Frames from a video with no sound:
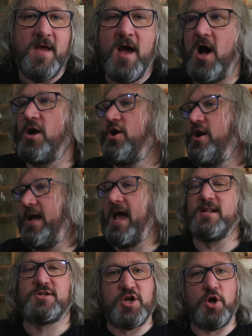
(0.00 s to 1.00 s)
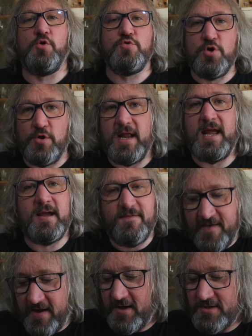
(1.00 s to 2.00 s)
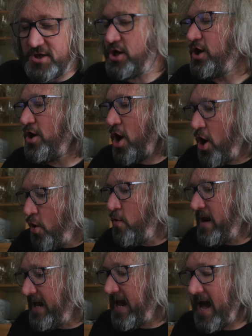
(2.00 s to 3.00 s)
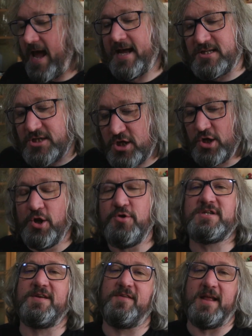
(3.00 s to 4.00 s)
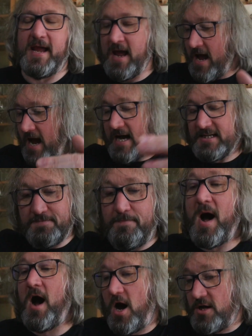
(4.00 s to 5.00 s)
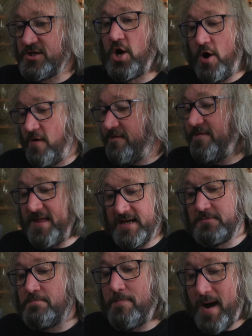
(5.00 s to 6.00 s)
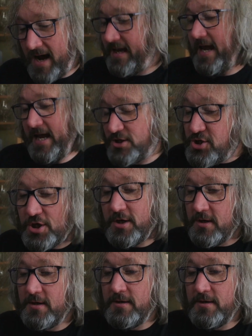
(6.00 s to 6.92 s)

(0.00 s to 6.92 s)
are going to get 2 unique figures that you can only get exclusively as part of this package.